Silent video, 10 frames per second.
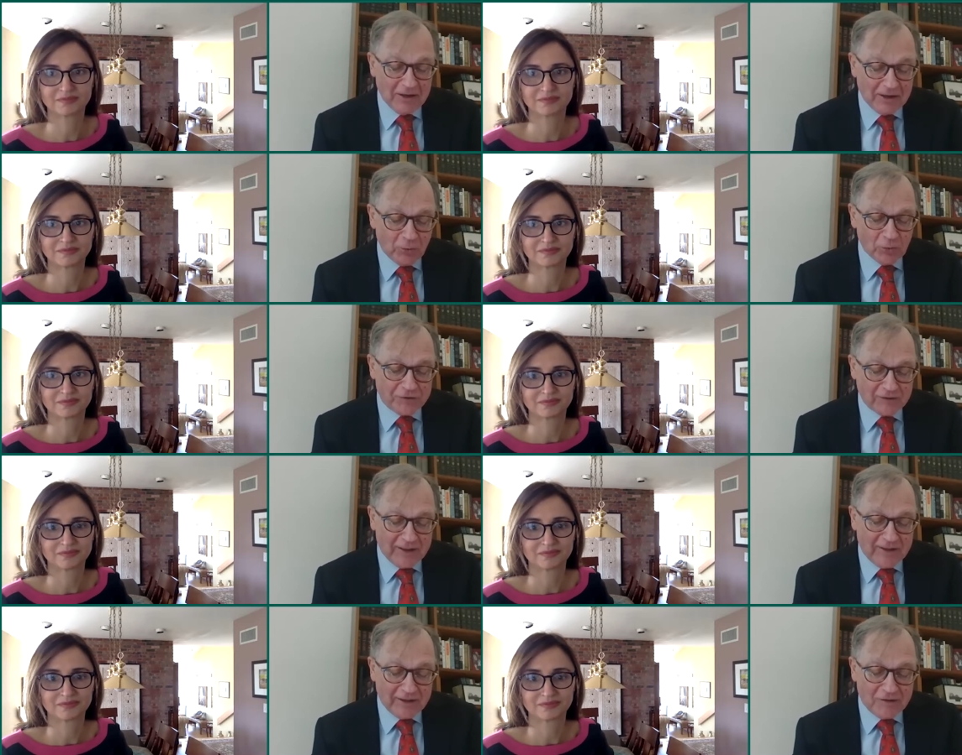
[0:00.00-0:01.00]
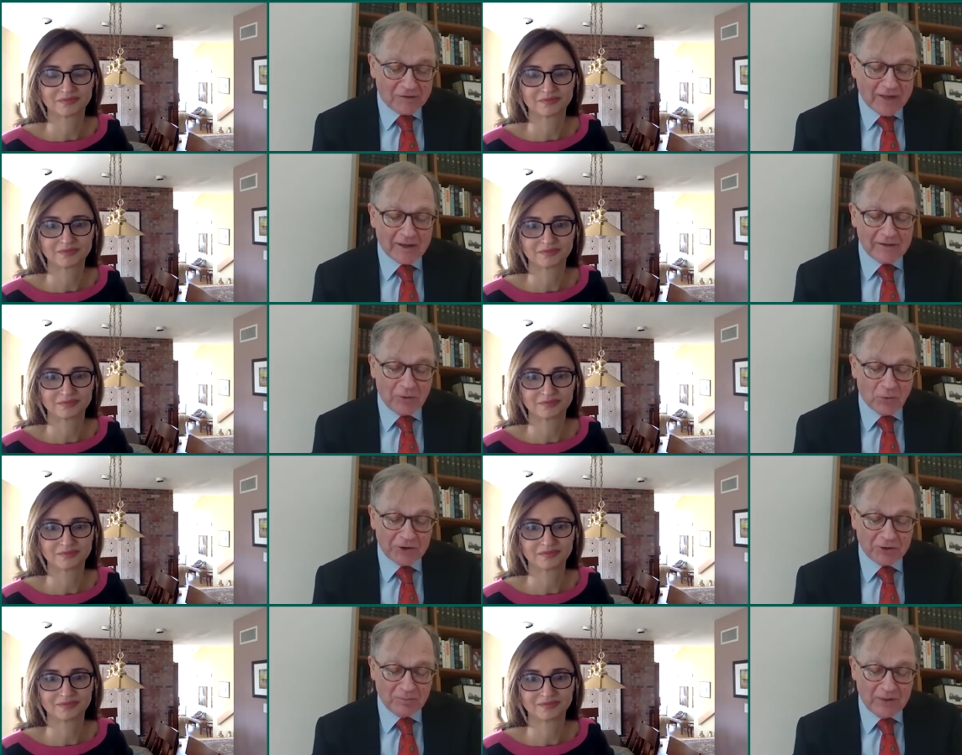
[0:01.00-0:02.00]
Speaker 1: You will say exactly
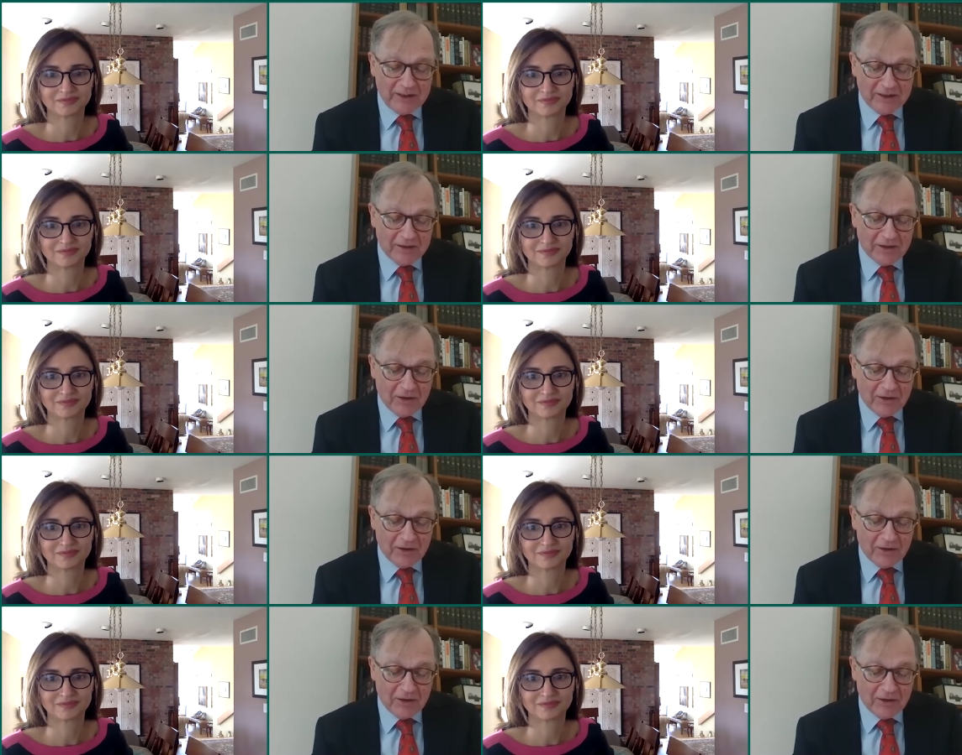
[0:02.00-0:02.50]
what you mean